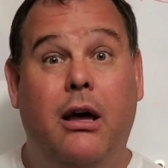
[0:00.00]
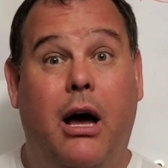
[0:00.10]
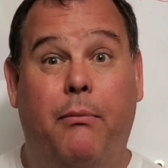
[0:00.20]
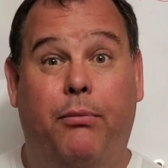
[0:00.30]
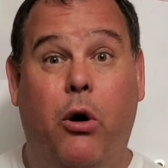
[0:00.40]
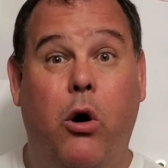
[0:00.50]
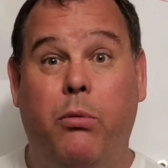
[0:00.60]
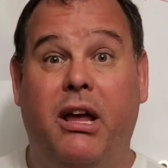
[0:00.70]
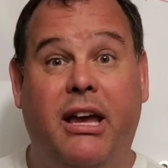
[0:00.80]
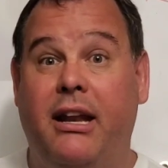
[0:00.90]
a
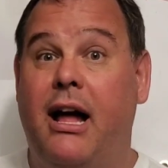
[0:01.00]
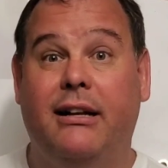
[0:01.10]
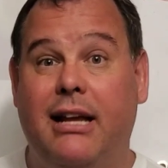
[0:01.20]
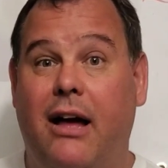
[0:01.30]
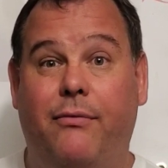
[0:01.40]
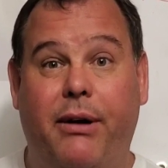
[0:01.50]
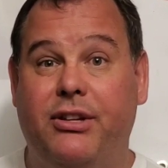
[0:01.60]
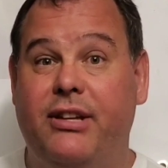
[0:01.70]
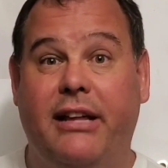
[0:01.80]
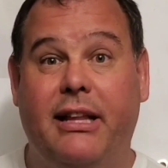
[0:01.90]
probe can get knocked off by a
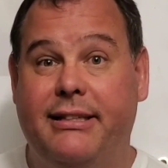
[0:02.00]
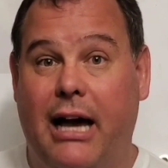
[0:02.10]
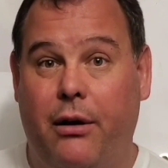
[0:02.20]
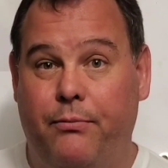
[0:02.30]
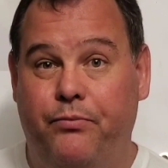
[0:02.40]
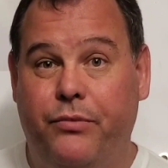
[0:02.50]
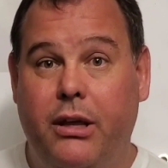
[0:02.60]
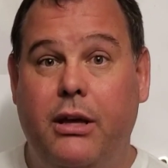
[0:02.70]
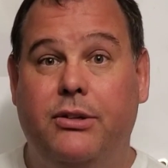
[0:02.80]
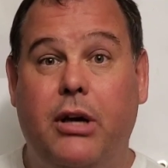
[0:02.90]
snake that's out.
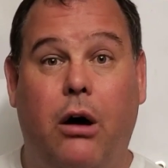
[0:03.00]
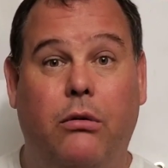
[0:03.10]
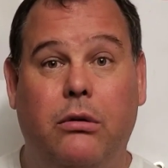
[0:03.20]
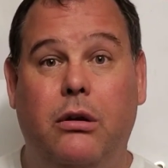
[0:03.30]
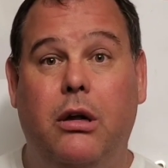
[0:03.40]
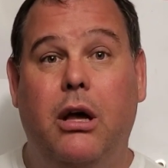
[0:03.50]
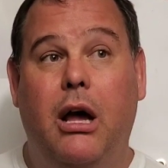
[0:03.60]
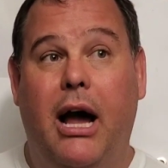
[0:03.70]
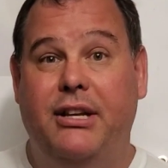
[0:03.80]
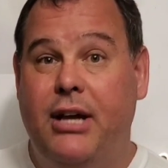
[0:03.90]
So
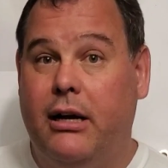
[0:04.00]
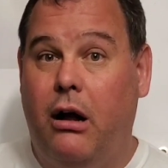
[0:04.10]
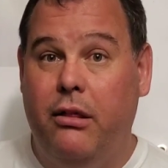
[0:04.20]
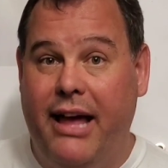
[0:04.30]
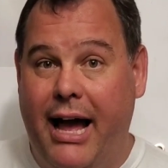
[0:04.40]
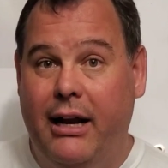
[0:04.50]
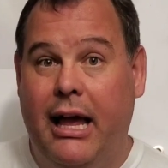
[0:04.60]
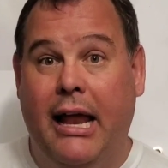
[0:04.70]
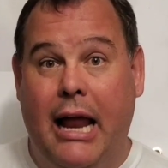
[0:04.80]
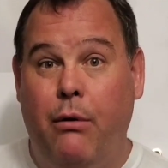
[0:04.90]
I check all that,
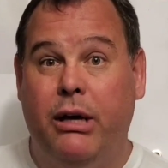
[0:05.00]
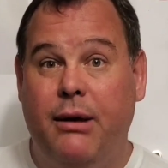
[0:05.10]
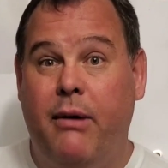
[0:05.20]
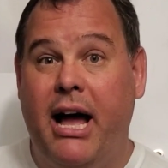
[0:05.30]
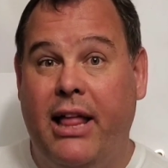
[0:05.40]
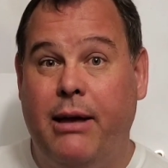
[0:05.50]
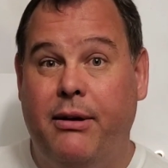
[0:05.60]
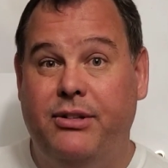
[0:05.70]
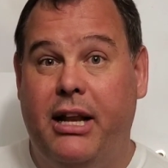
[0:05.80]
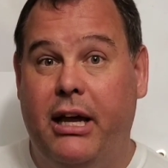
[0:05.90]
and I will keep my eye on them
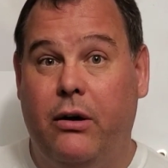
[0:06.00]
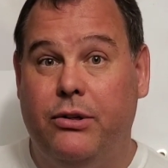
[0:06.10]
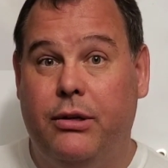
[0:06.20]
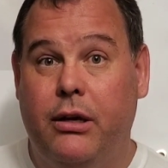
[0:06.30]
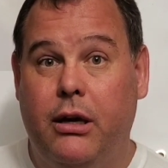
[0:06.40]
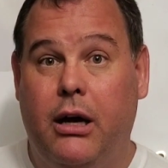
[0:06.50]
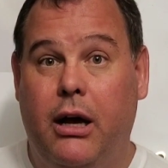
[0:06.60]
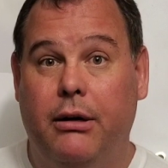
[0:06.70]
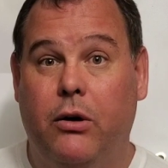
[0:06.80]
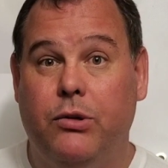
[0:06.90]
as the day goes
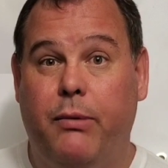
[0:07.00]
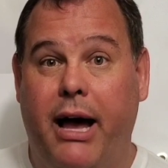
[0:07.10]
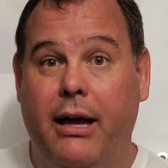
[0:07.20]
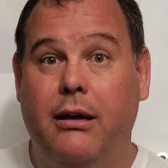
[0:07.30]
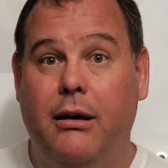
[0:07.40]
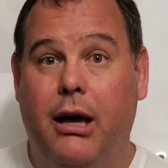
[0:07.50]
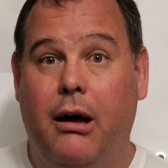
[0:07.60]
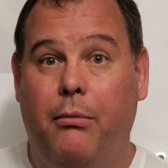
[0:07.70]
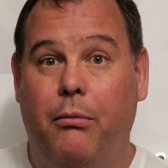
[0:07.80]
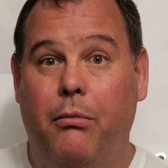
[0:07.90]
by.
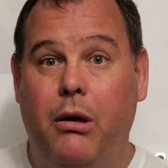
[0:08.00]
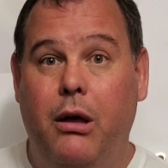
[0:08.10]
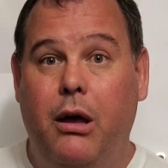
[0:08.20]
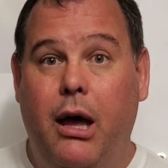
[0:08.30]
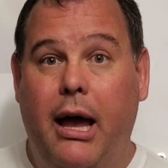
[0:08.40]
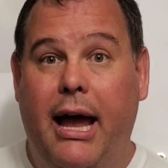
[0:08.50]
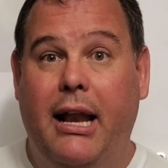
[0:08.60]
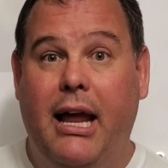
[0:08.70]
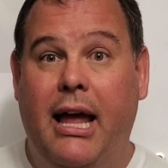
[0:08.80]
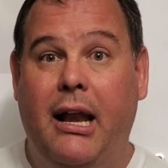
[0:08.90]

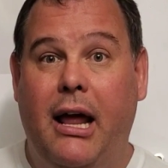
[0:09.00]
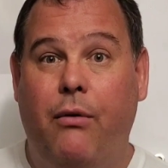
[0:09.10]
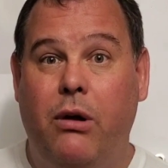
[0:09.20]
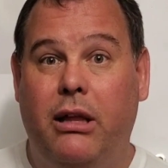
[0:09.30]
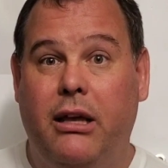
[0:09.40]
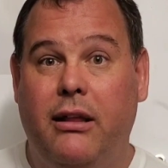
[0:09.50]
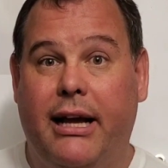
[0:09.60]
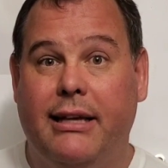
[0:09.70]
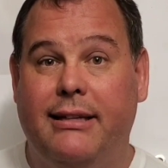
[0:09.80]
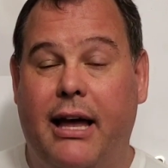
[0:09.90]
And I really,
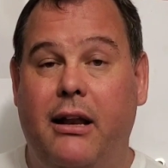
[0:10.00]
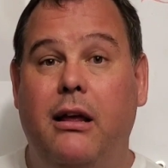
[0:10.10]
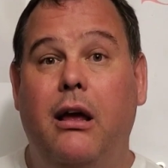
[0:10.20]
like I said,